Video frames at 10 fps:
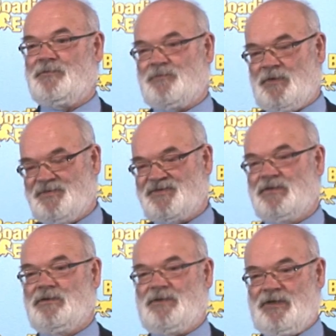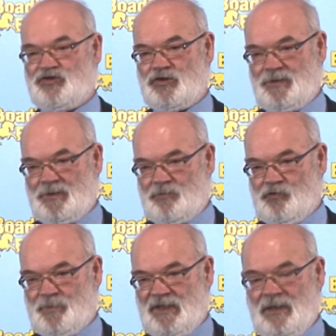front nationalist
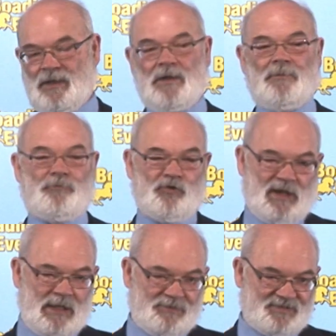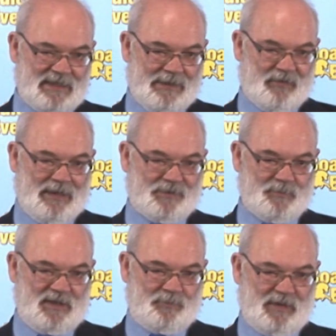grouping bringing together as
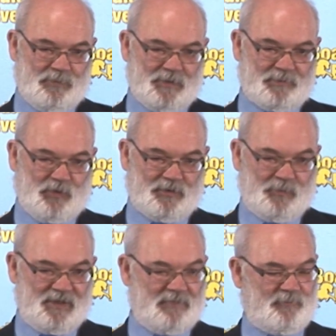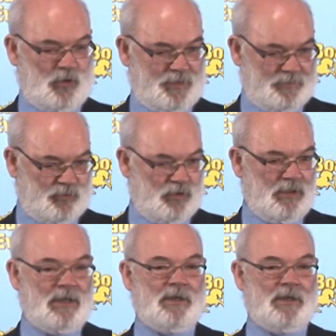many people as possible, and if possible